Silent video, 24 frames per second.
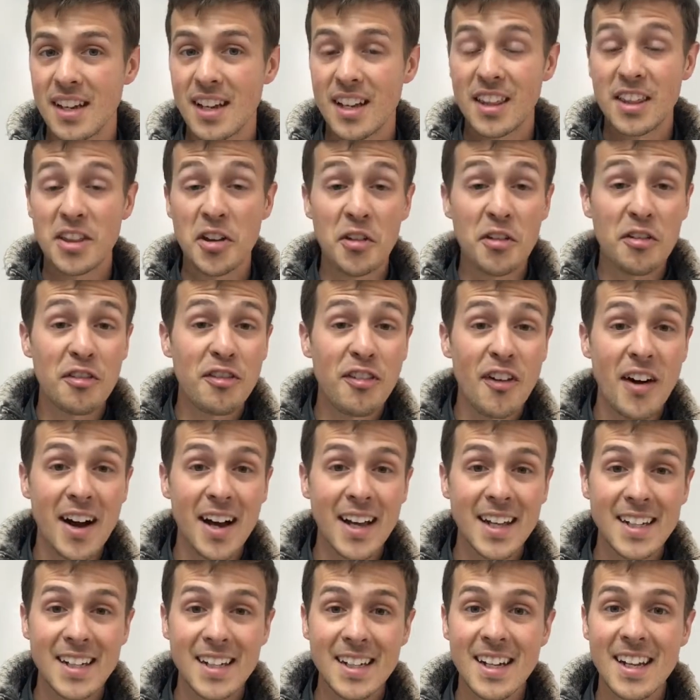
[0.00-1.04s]
They're
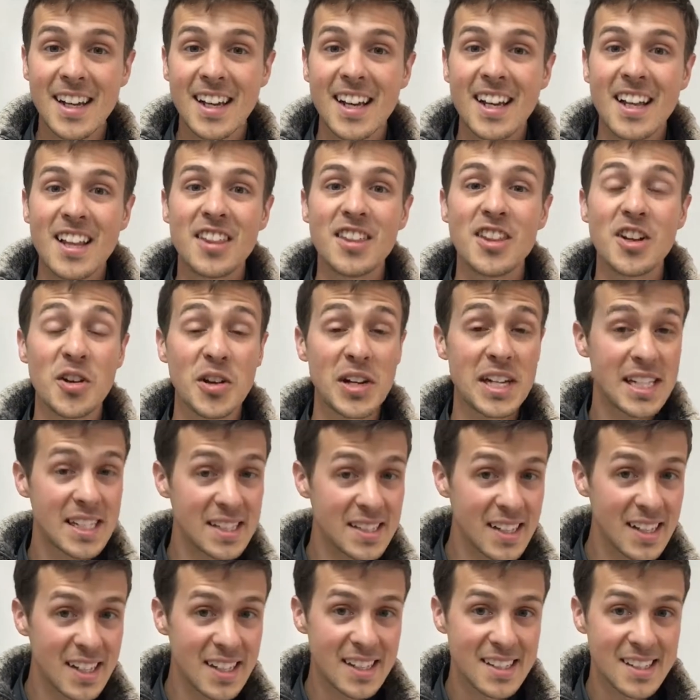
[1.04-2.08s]
fun, they're
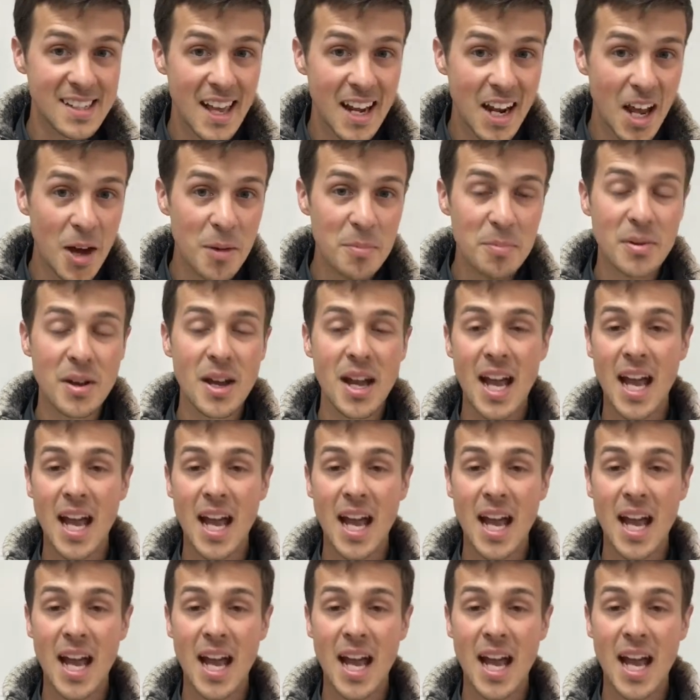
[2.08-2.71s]
easy to set up,